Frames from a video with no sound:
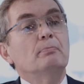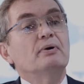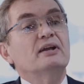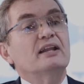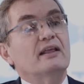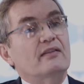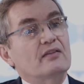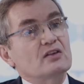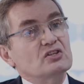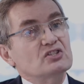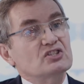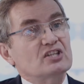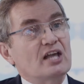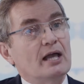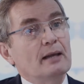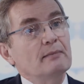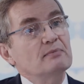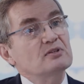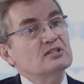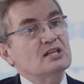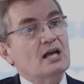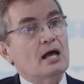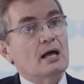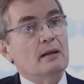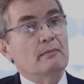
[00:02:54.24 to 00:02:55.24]
But at the
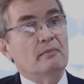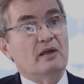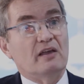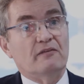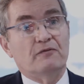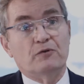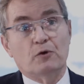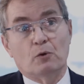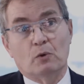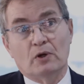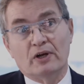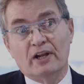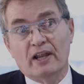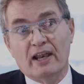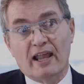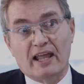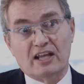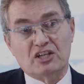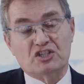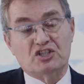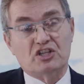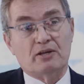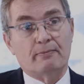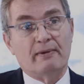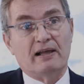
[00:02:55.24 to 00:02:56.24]
same time, if you want an
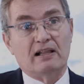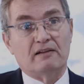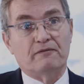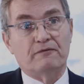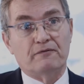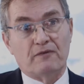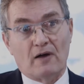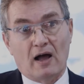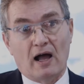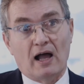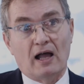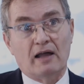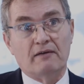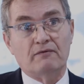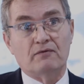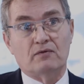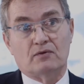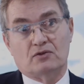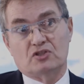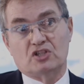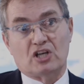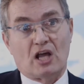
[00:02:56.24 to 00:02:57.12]
HTML5